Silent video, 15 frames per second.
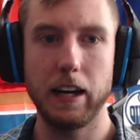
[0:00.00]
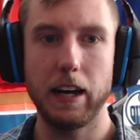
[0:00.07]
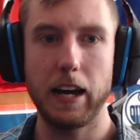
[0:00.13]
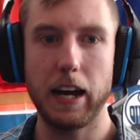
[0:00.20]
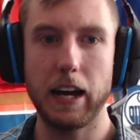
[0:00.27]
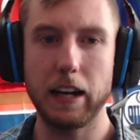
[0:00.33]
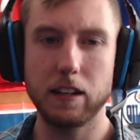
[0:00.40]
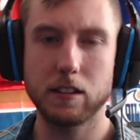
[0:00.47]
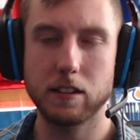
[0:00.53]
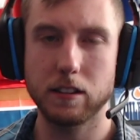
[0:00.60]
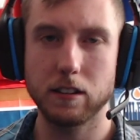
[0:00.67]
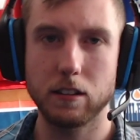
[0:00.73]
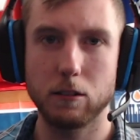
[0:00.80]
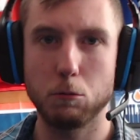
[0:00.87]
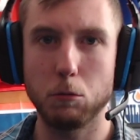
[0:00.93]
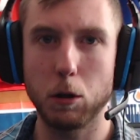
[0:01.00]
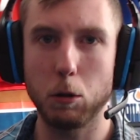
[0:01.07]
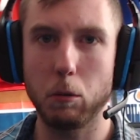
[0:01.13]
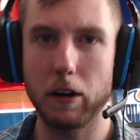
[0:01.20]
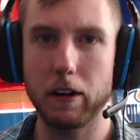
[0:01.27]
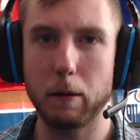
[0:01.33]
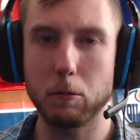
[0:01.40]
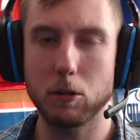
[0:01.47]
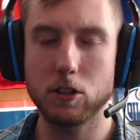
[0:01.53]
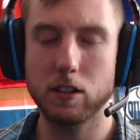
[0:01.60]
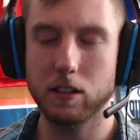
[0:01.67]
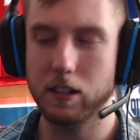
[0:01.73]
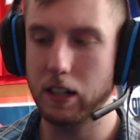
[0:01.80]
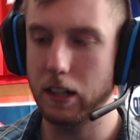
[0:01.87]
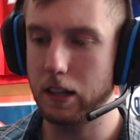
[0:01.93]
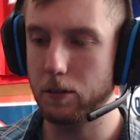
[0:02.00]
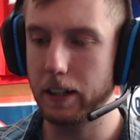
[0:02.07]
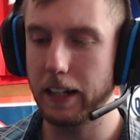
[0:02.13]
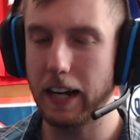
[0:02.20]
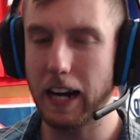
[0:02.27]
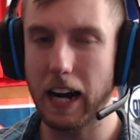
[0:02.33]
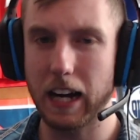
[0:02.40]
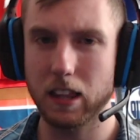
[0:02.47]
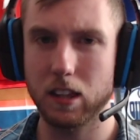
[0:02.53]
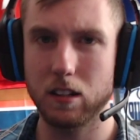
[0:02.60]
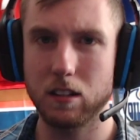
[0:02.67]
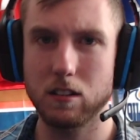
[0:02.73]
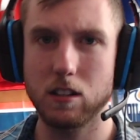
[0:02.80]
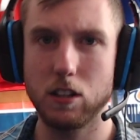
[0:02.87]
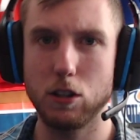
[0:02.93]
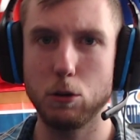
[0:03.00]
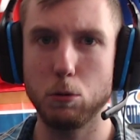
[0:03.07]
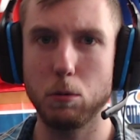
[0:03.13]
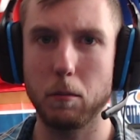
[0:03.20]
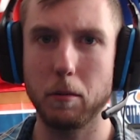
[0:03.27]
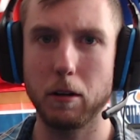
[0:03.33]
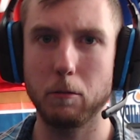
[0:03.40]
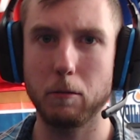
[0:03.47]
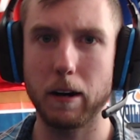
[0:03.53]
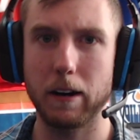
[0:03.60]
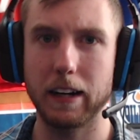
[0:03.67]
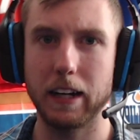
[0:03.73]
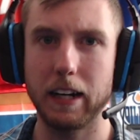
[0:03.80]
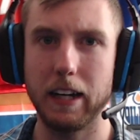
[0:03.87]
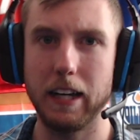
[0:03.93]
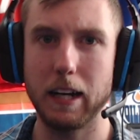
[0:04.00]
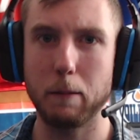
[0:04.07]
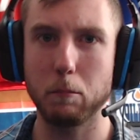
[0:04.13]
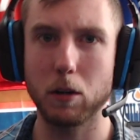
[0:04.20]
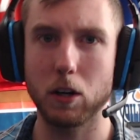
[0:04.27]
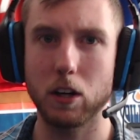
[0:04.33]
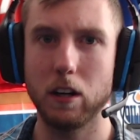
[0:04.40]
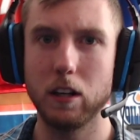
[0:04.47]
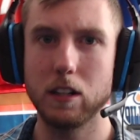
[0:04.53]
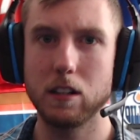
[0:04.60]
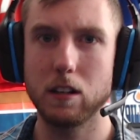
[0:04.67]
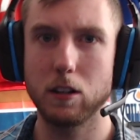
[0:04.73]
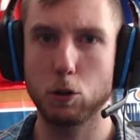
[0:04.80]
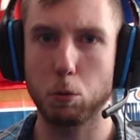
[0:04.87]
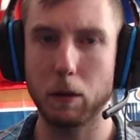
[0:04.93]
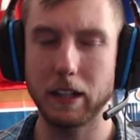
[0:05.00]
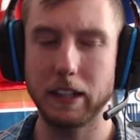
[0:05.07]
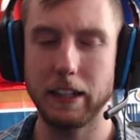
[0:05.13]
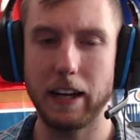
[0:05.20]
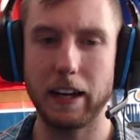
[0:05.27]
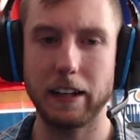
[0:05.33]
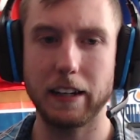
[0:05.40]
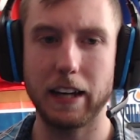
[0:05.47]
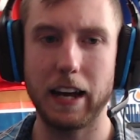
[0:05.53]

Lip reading: Ennis will wear number 63. Athanasiou will be wearing number 28.